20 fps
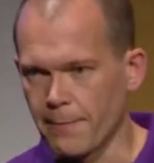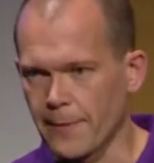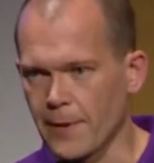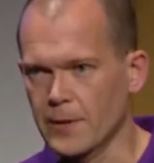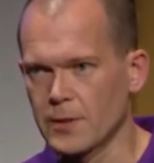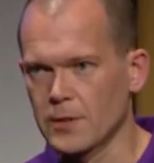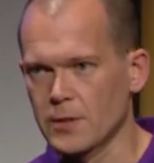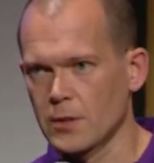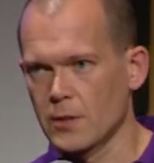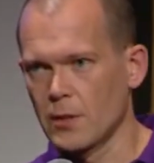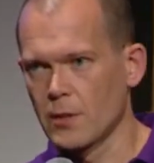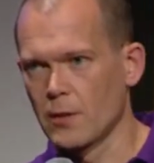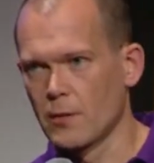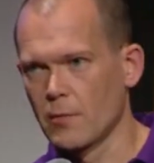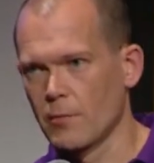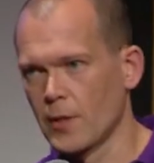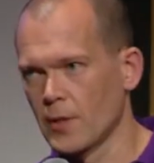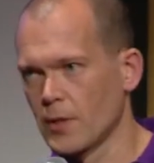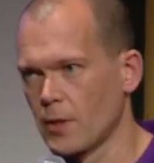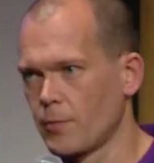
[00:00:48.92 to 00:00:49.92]
it's
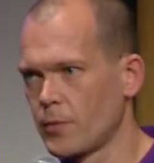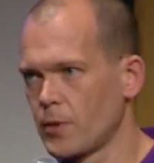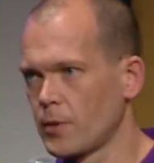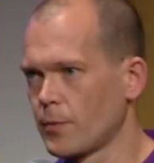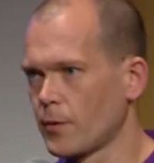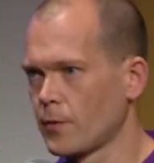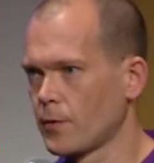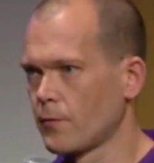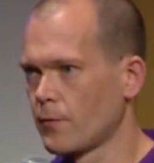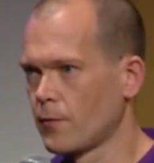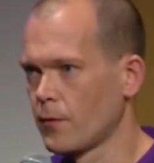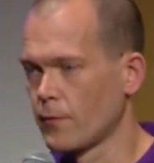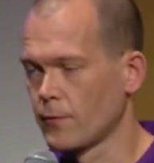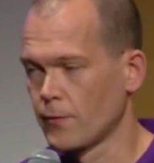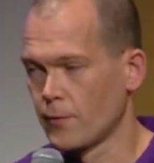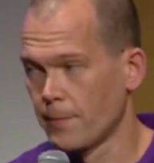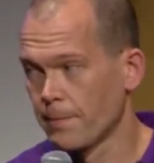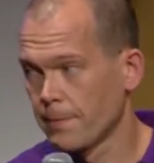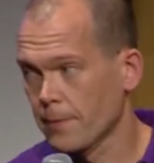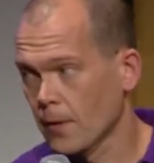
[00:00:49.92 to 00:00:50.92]
many people
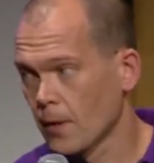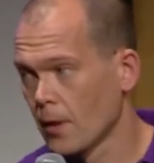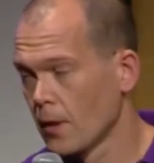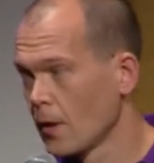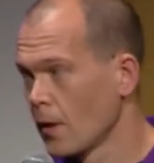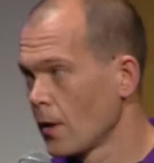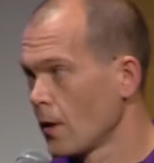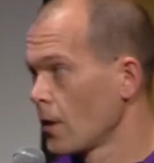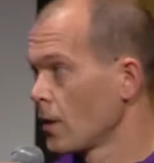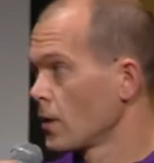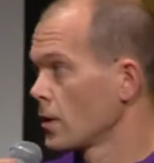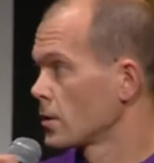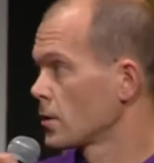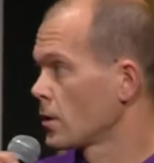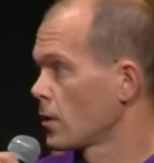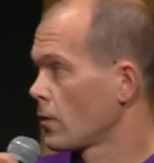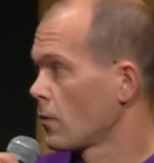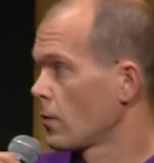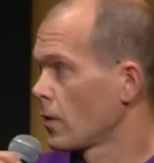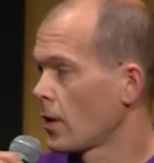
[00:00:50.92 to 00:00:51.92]
involved.
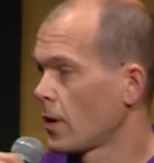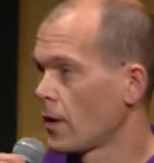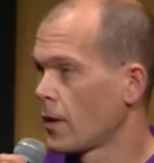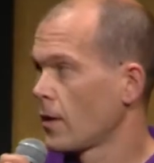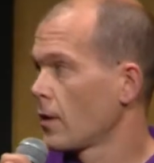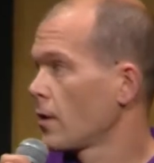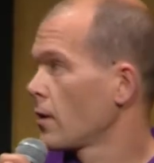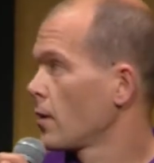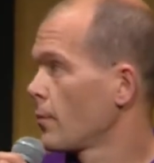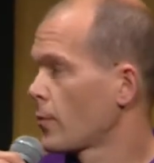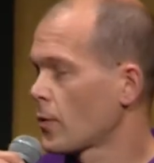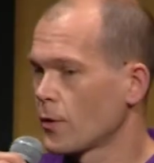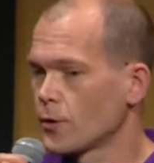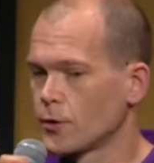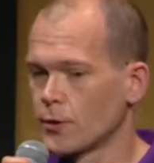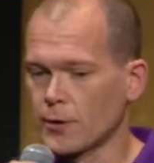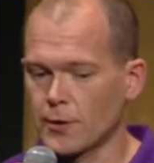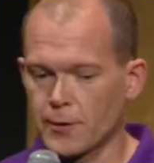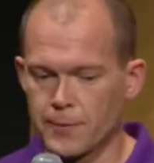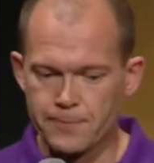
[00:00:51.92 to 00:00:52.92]
So the
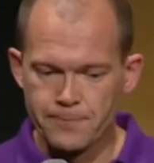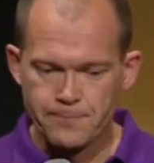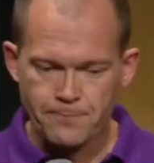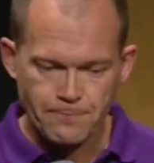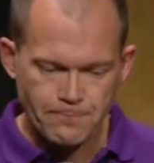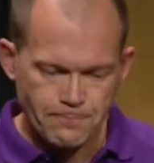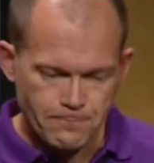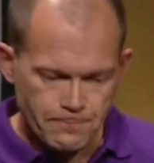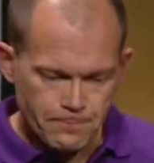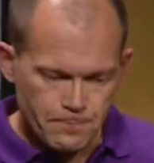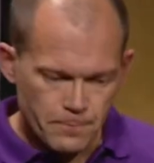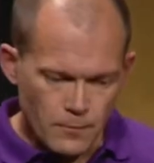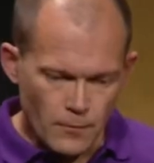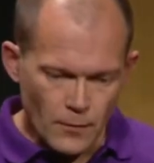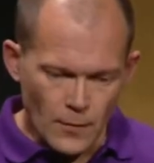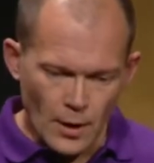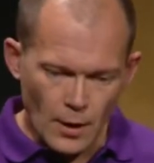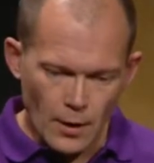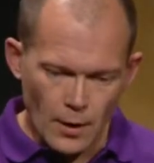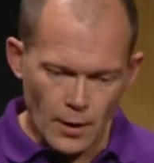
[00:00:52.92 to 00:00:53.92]
project.
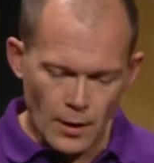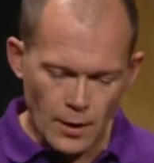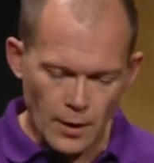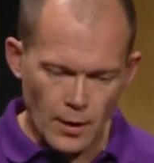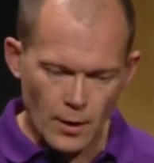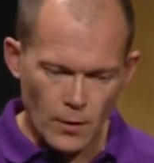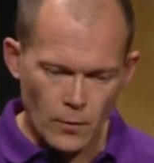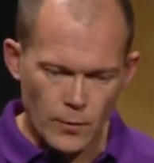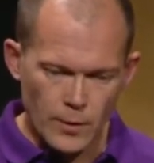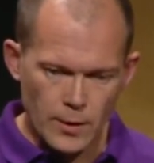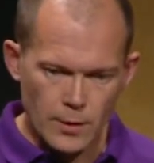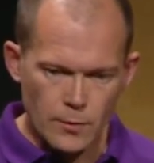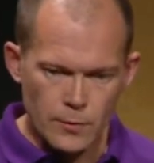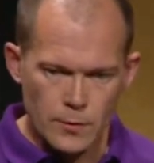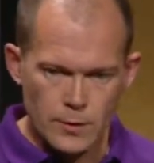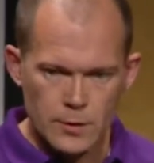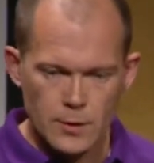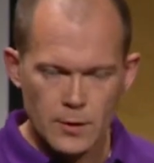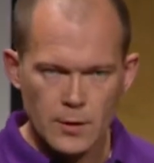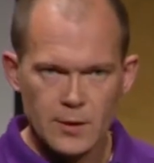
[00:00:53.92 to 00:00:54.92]
Uh, we
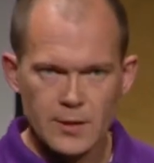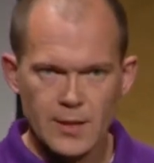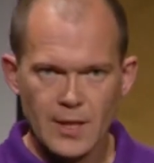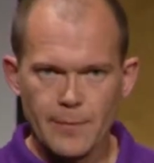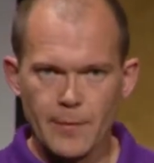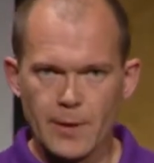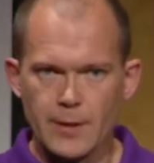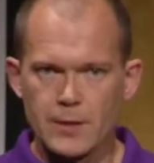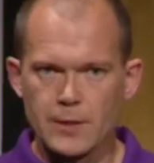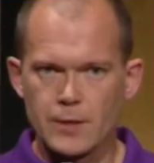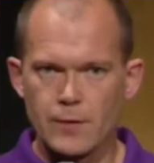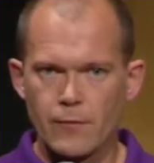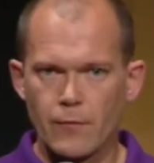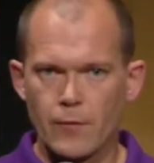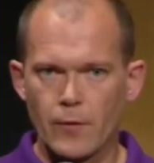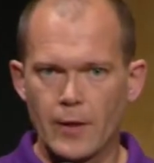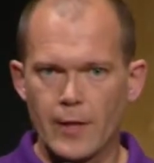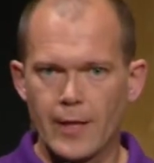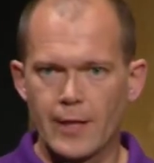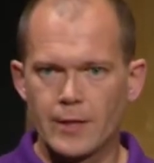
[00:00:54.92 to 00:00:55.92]
use Zabbix
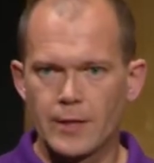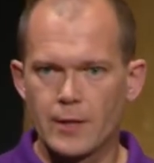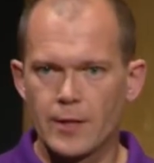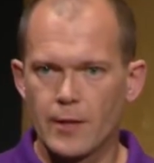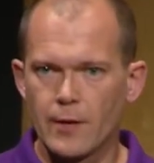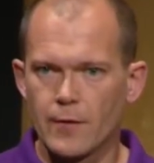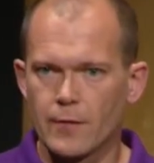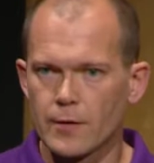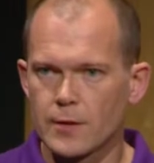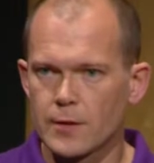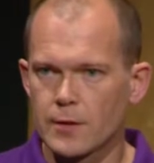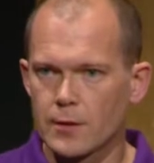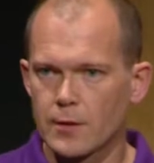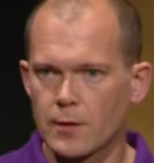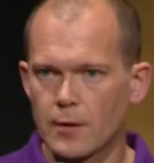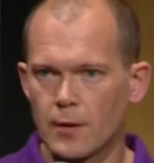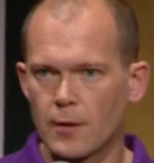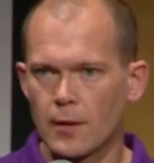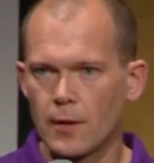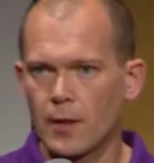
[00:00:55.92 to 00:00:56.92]
for eight years
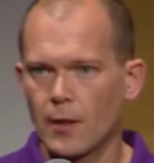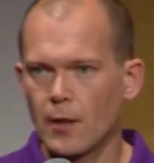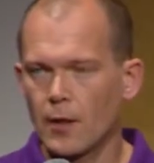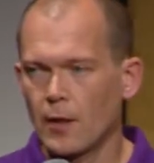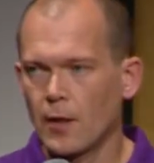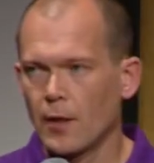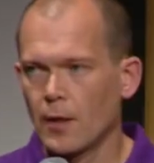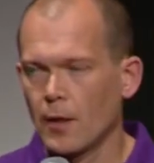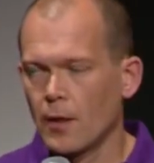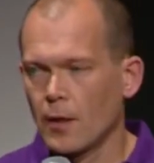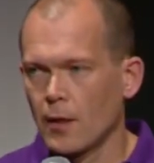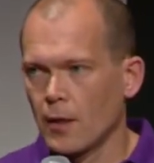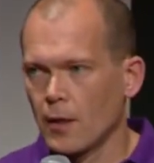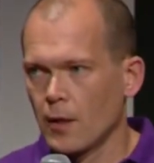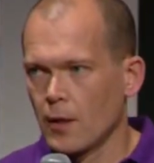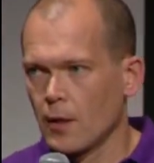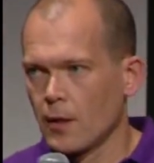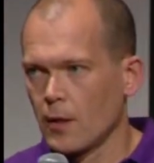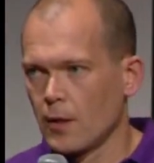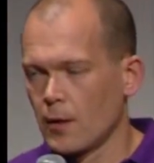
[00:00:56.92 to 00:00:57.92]

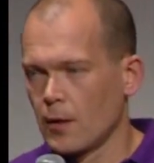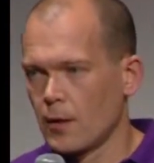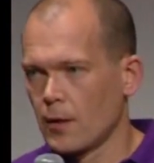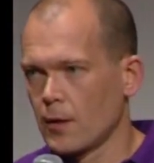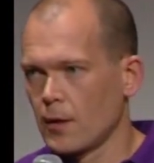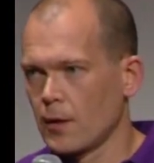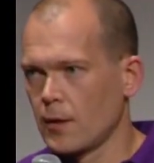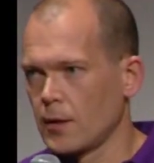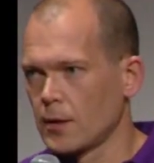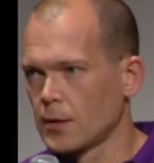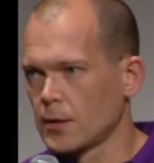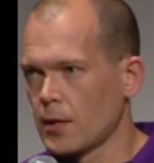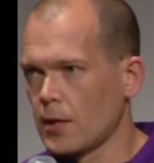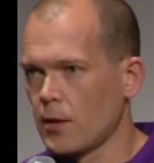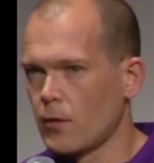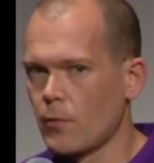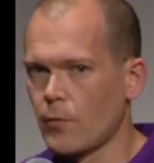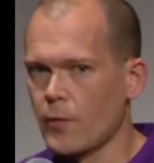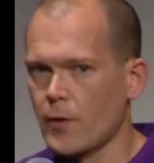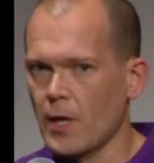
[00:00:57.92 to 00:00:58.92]
uh, as
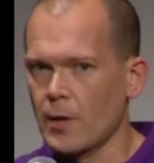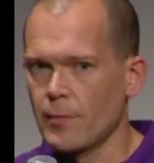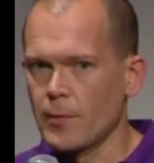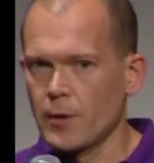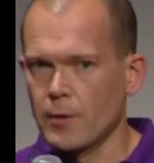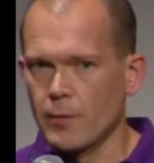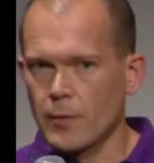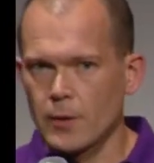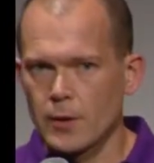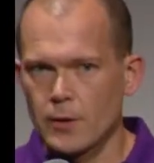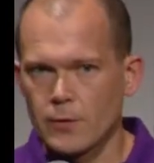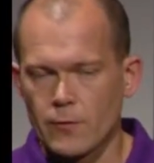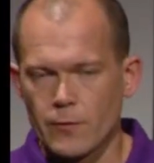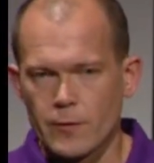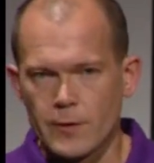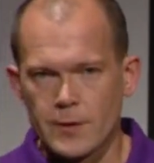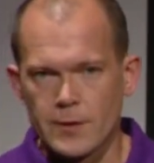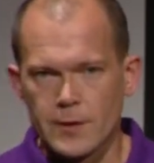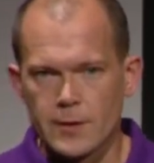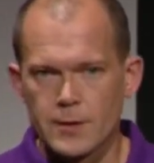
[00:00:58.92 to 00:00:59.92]
our primary
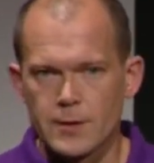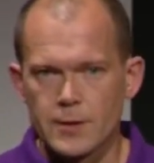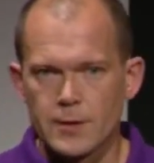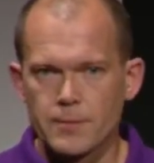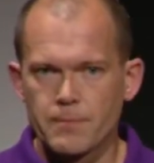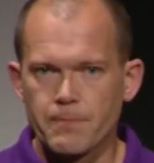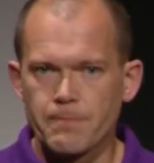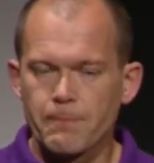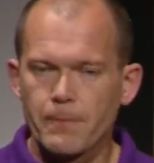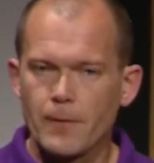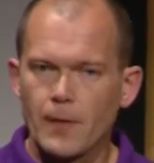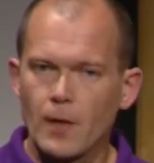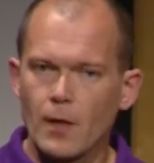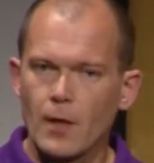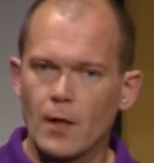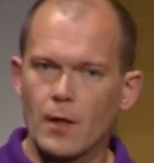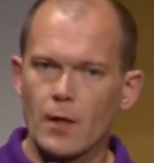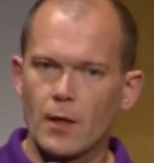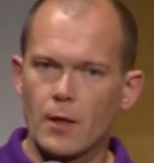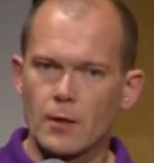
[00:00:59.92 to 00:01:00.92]
monitoring system.
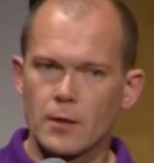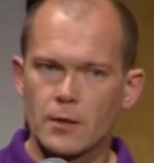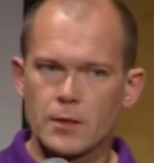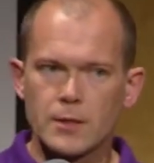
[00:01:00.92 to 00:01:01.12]
And